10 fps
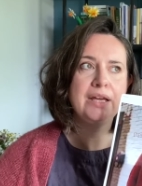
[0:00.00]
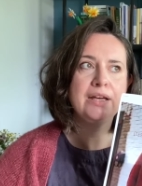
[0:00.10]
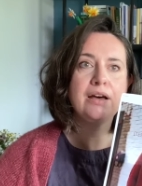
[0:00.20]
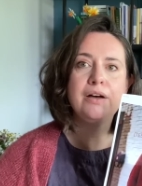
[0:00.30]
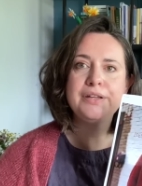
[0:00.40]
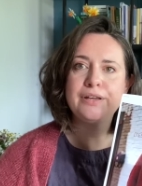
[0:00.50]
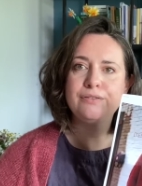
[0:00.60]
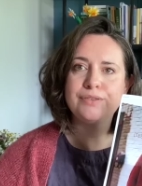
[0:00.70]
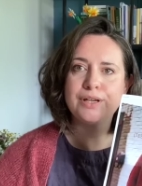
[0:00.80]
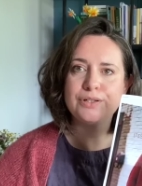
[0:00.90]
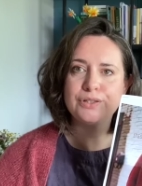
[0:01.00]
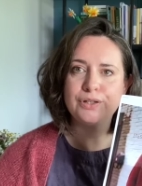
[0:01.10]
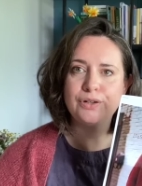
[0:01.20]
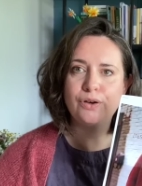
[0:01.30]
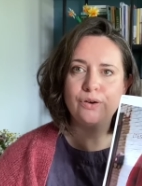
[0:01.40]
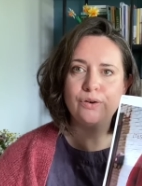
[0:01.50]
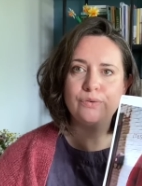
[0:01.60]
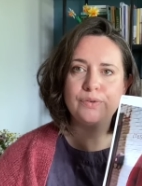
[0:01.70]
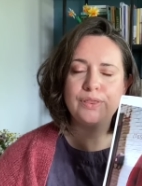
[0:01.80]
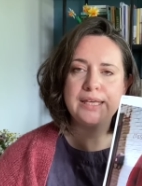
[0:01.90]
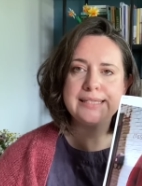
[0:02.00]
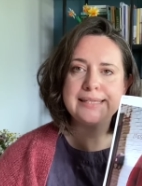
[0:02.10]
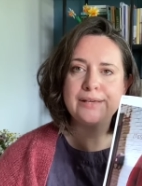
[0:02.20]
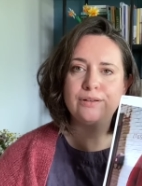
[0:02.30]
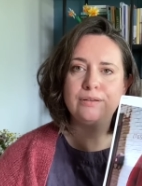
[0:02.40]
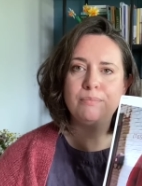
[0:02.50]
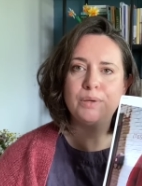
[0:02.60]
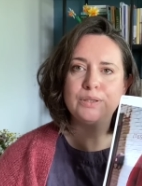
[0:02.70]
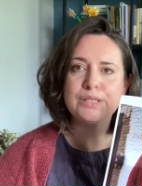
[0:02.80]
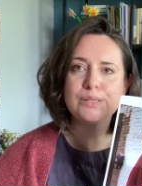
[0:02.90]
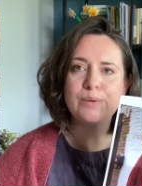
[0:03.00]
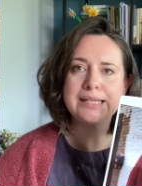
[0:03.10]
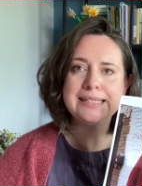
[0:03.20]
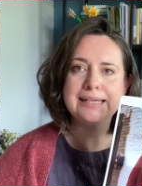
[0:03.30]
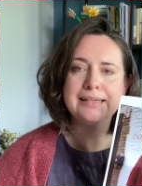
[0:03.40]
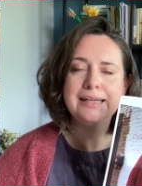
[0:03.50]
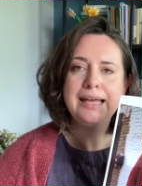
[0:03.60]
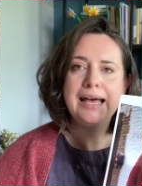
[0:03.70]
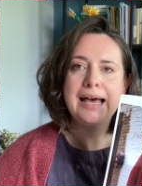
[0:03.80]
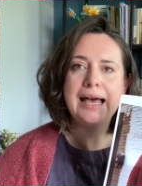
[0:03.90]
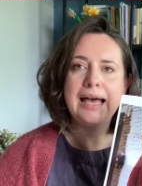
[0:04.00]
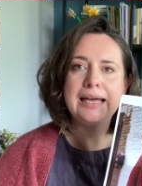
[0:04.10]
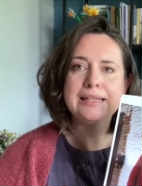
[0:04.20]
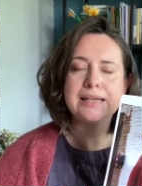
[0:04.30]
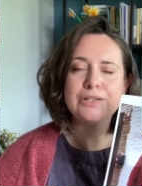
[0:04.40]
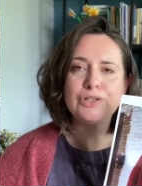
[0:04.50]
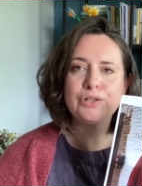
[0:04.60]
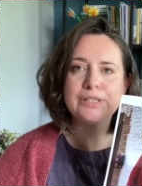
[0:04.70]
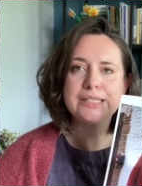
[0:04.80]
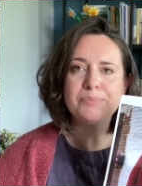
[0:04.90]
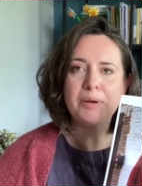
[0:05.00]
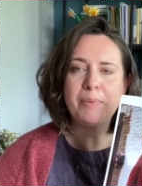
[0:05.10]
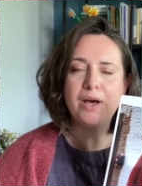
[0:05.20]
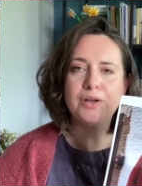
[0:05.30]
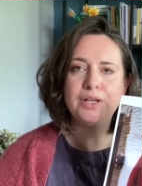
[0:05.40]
cardigan version of the single malt sweater. And I showed this to my partner